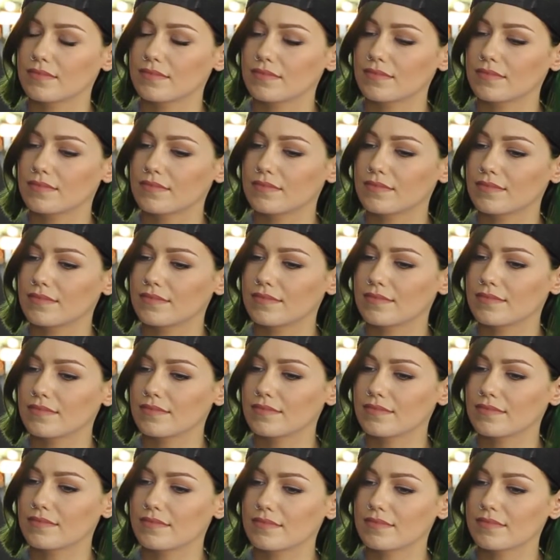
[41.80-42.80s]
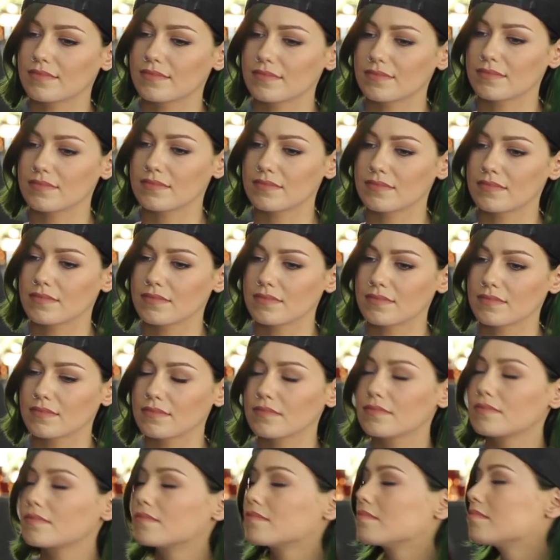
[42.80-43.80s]

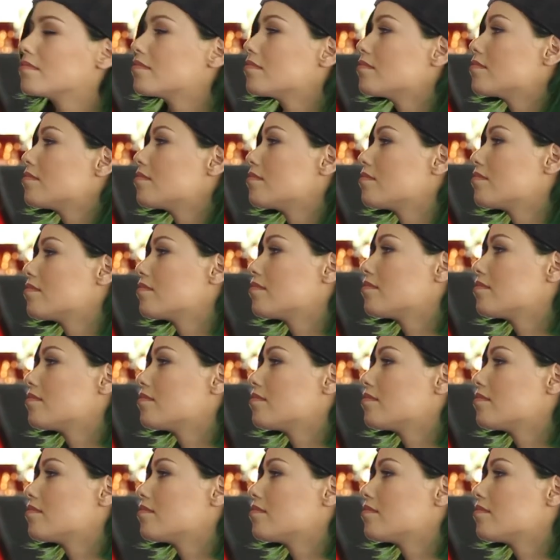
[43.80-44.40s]
The person shown says nothing.